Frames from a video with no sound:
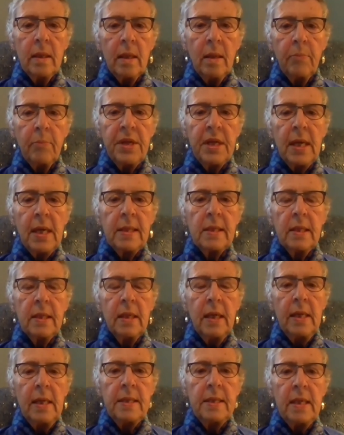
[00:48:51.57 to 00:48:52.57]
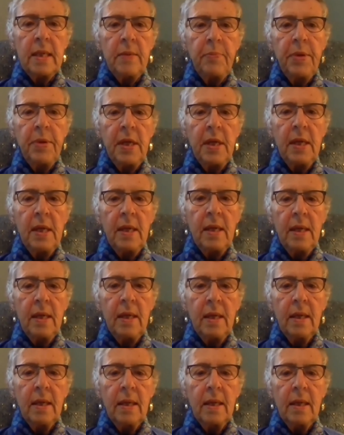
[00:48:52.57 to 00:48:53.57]
because an ACP
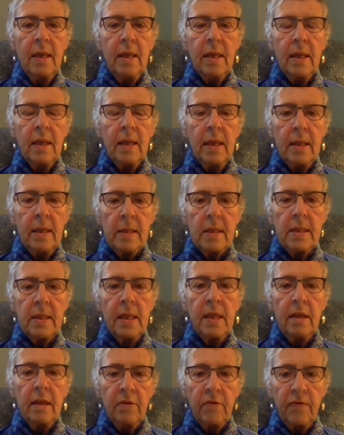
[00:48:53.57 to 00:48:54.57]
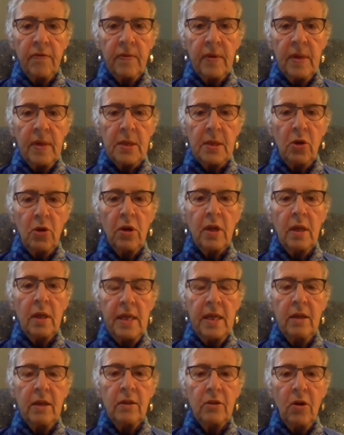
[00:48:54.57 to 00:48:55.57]
itself is not a
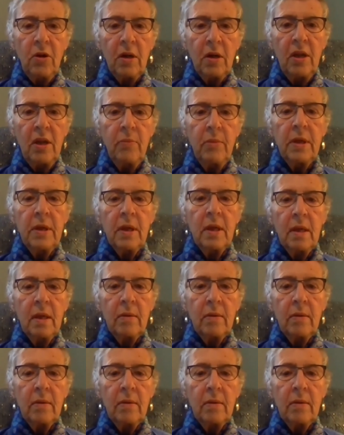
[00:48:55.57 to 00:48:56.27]
legal document,